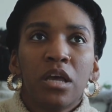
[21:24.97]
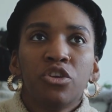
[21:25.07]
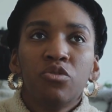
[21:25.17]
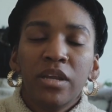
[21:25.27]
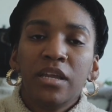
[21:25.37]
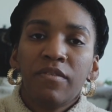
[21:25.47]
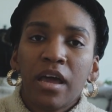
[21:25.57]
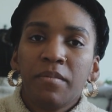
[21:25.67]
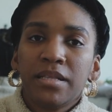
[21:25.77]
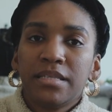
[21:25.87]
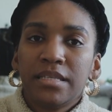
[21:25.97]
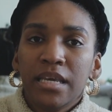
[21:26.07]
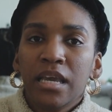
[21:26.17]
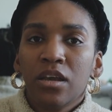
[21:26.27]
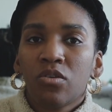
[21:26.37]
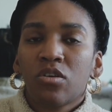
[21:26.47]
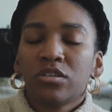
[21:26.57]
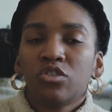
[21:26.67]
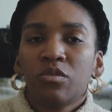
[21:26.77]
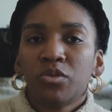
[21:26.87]
you need vitamin C in
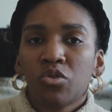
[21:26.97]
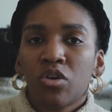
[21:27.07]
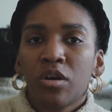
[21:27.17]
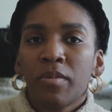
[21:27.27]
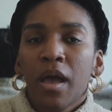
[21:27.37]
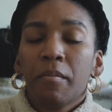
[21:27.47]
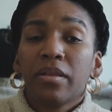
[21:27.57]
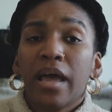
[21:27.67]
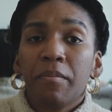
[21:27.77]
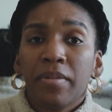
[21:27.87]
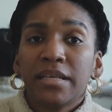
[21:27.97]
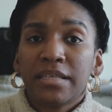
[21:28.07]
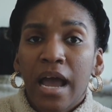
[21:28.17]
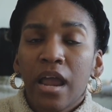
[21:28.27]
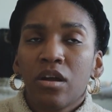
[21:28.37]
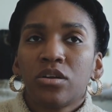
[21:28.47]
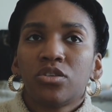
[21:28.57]
order to absorb plant-based iron.